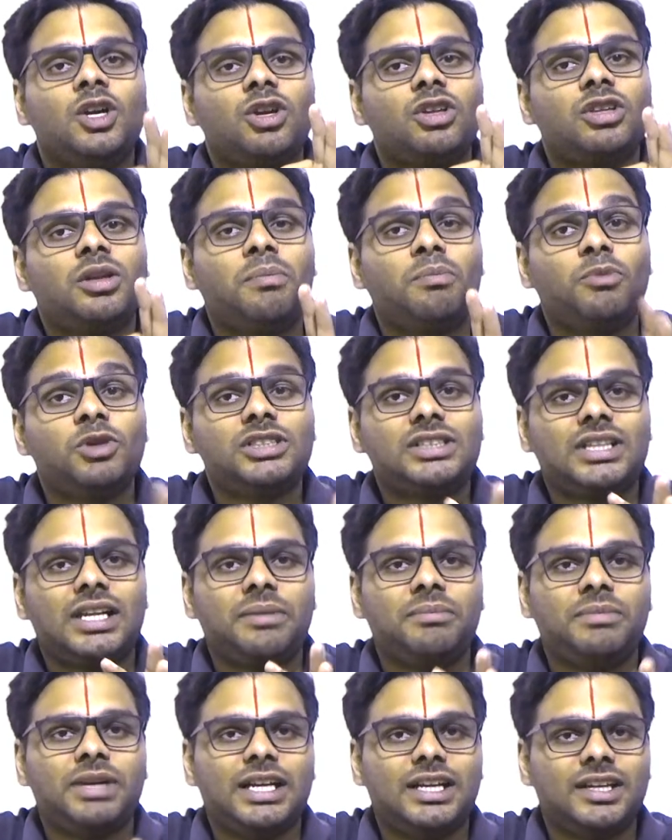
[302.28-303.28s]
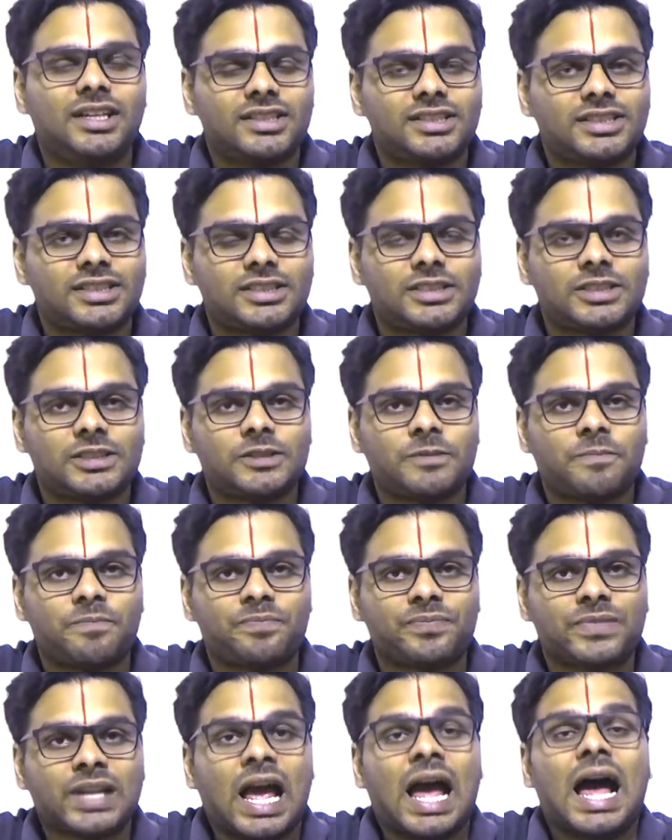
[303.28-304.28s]
to the Muslim leaders.
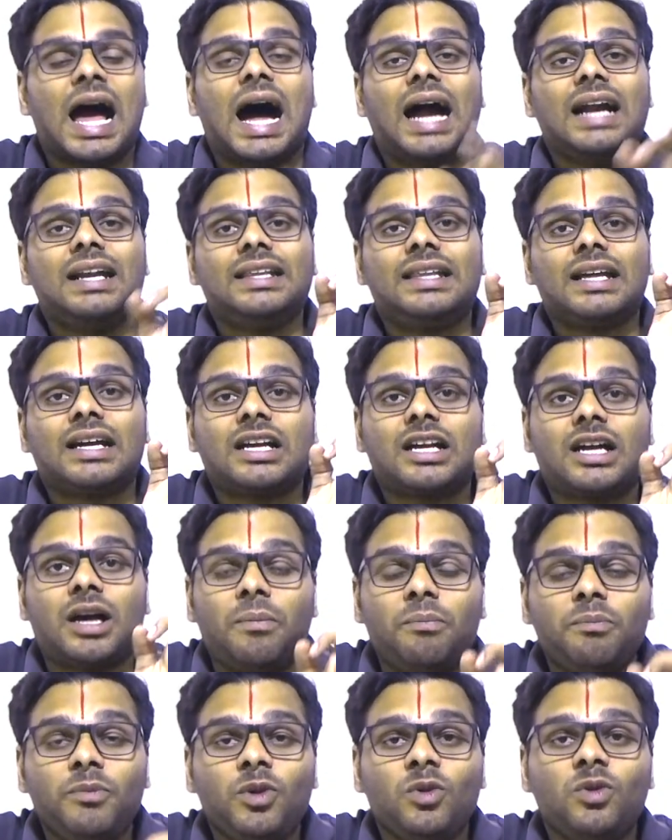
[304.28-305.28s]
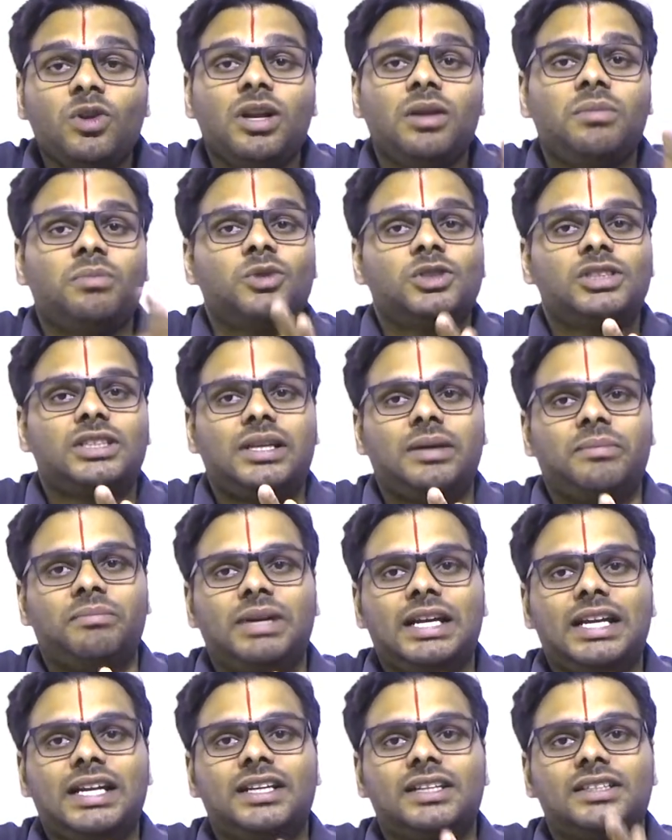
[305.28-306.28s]
And the communal Muslim
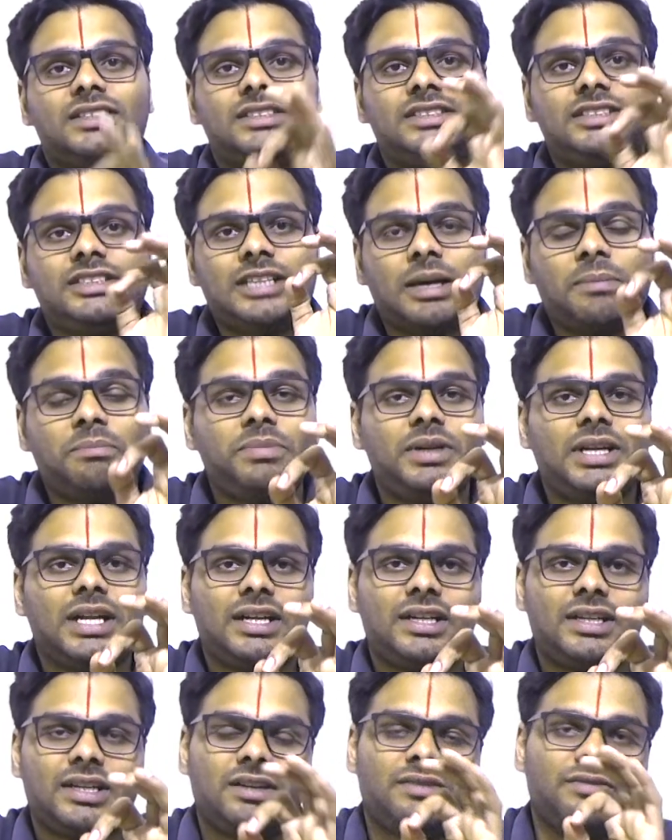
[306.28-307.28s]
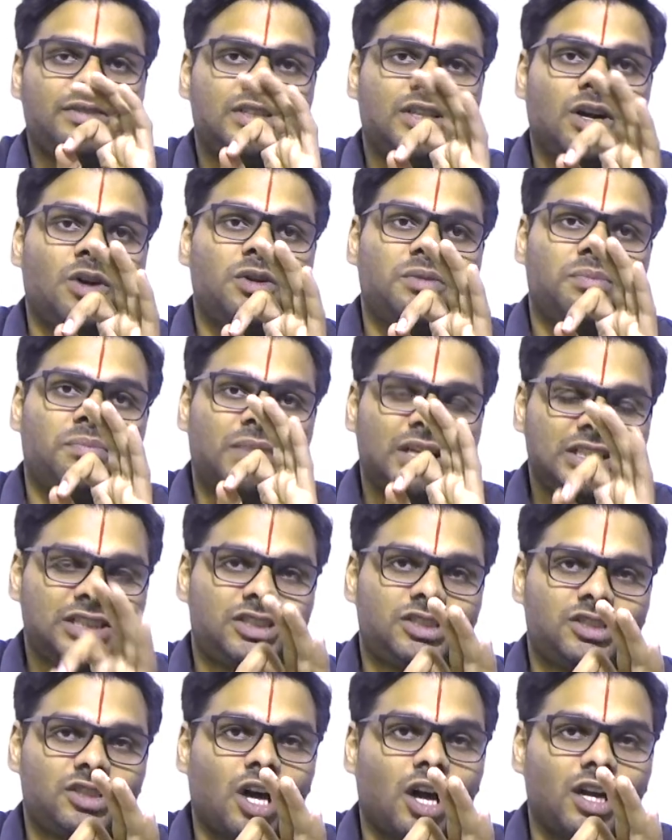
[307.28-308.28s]
leaders jumped at it without
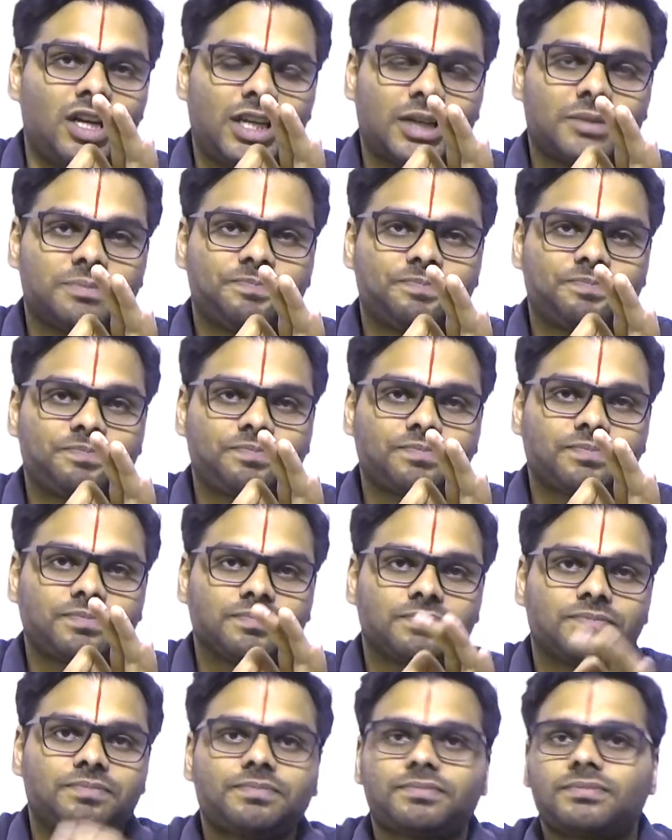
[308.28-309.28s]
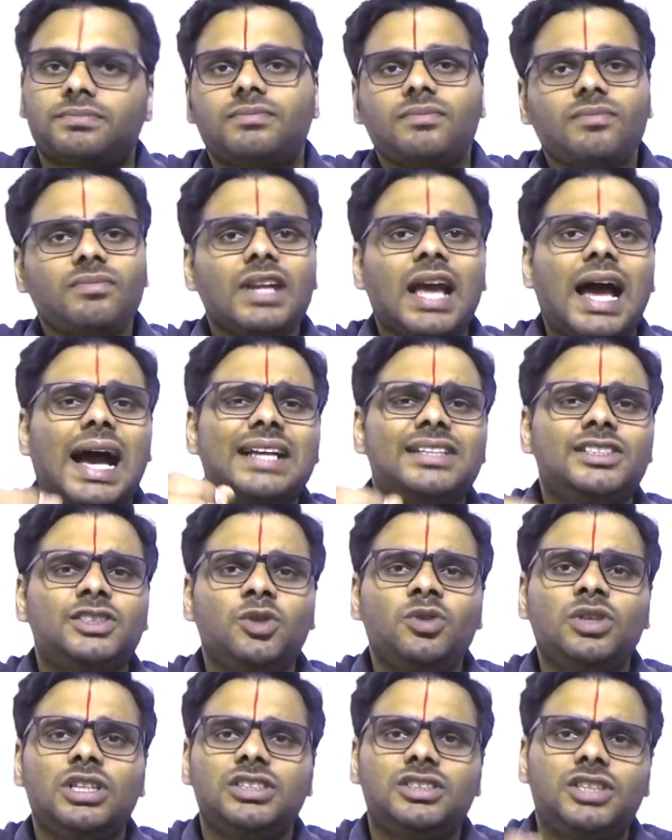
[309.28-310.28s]
much thought. As
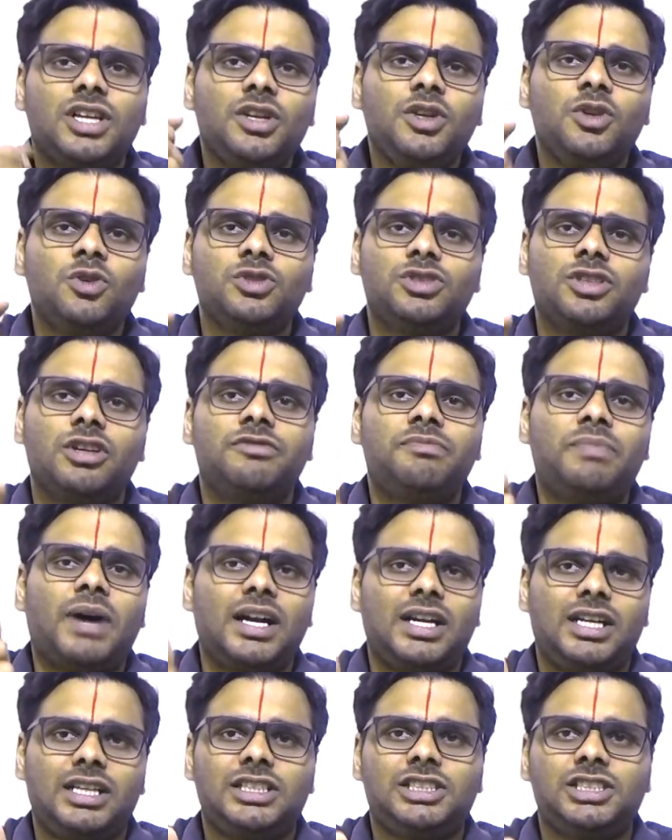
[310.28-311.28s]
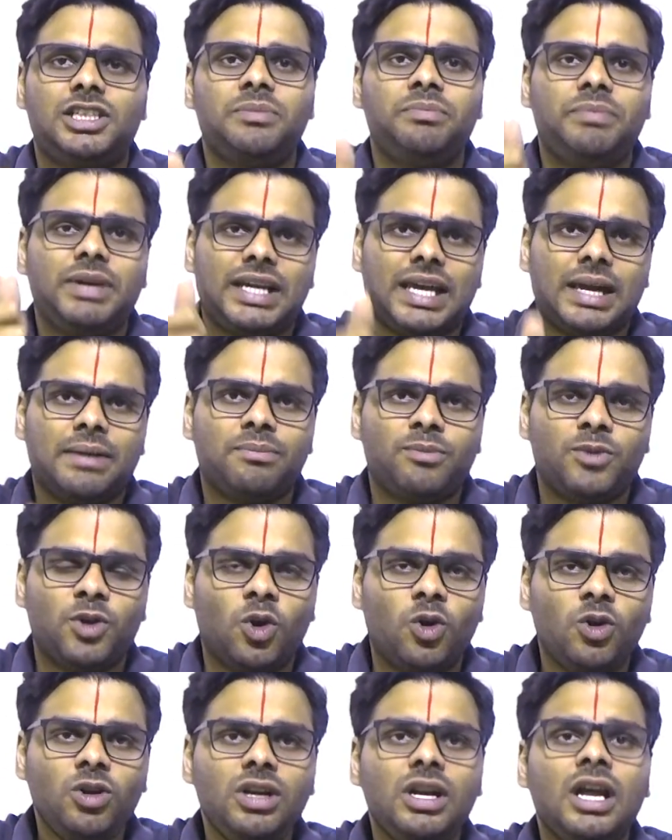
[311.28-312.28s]
soon as the news of partition became
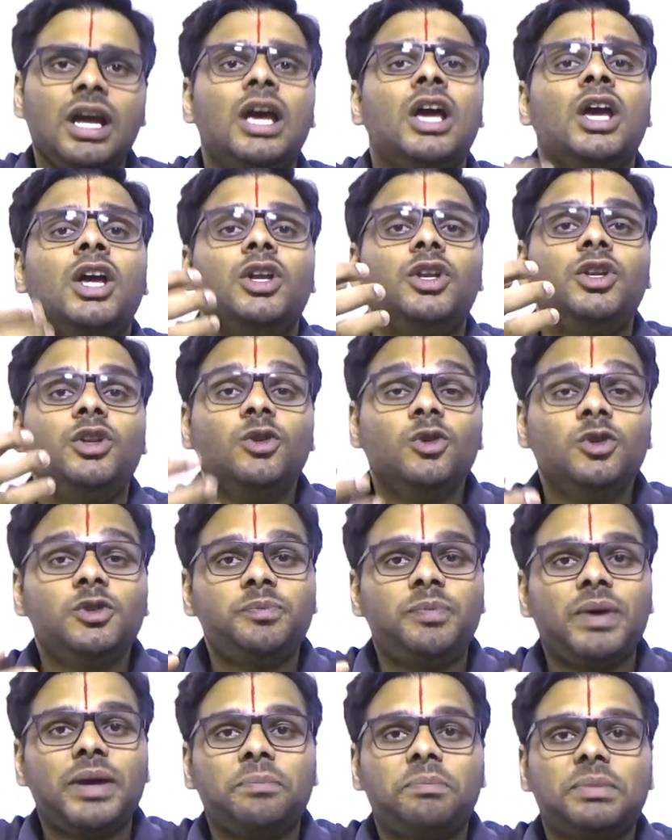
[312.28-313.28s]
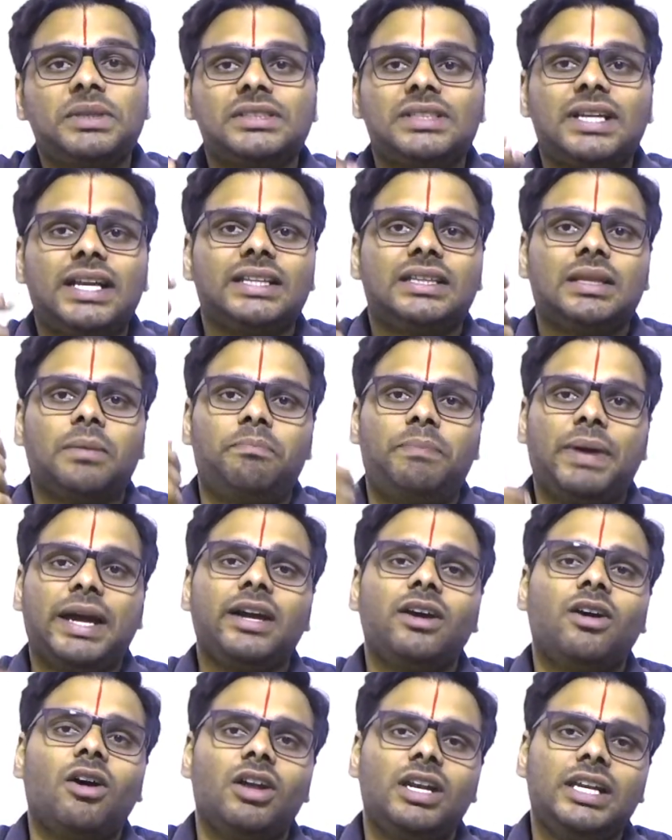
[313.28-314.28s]
known, newspapers like the
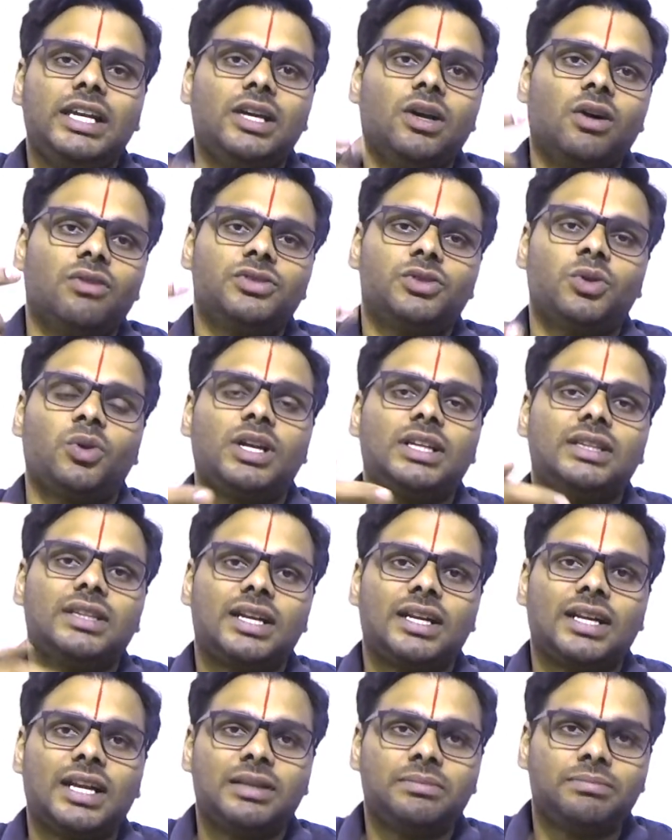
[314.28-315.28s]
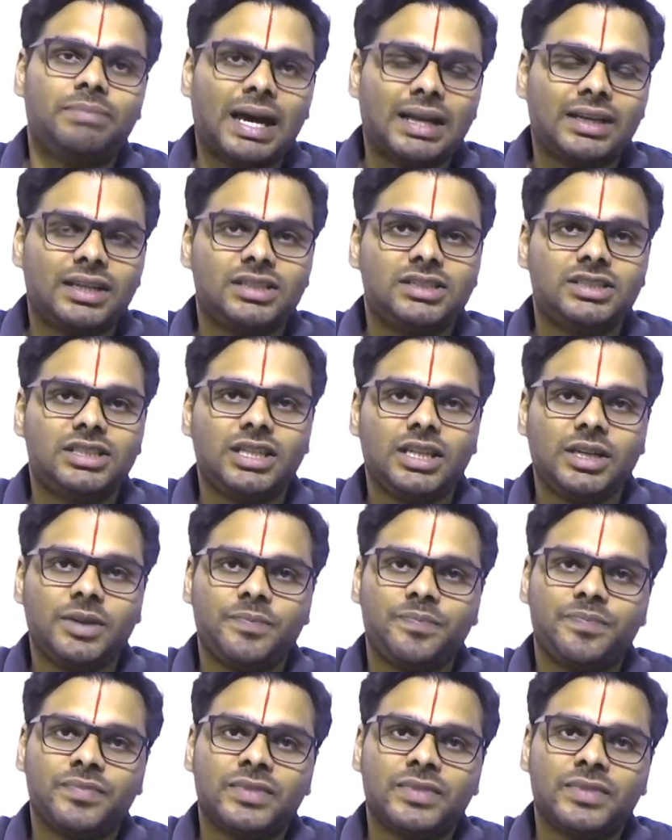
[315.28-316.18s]
Bengali of Surendranath Banerjee,